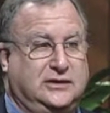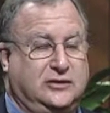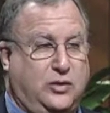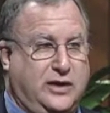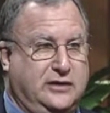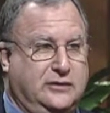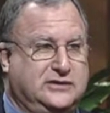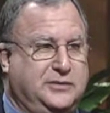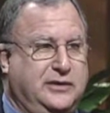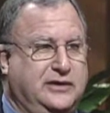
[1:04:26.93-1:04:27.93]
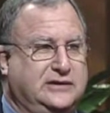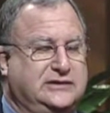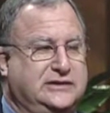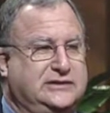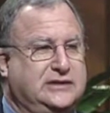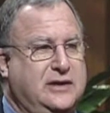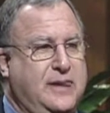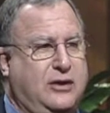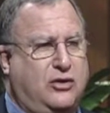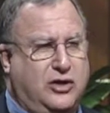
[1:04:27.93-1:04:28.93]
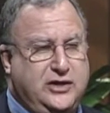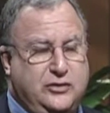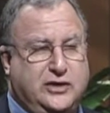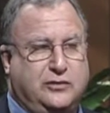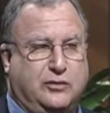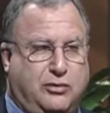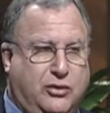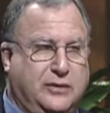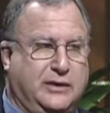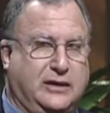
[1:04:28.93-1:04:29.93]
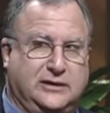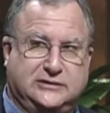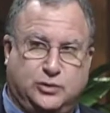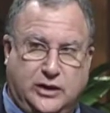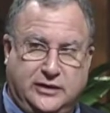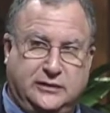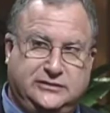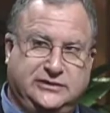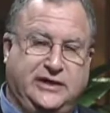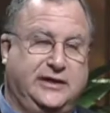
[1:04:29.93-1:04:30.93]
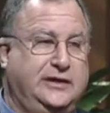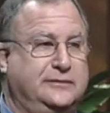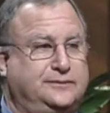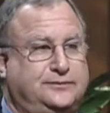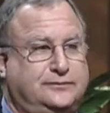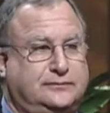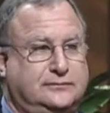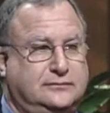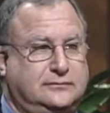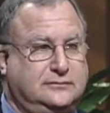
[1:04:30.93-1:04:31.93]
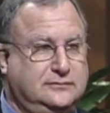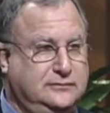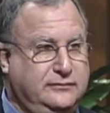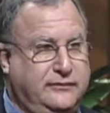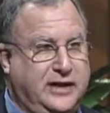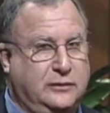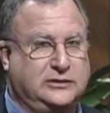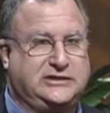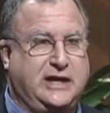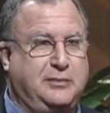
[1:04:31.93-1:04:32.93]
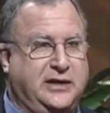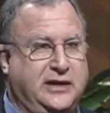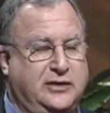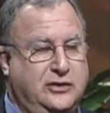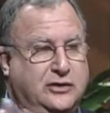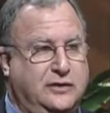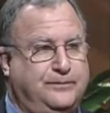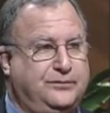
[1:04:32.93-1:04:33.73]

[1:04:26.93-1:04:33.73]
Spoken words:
quite a new experience, is all you can report about is what you see and what's happening in your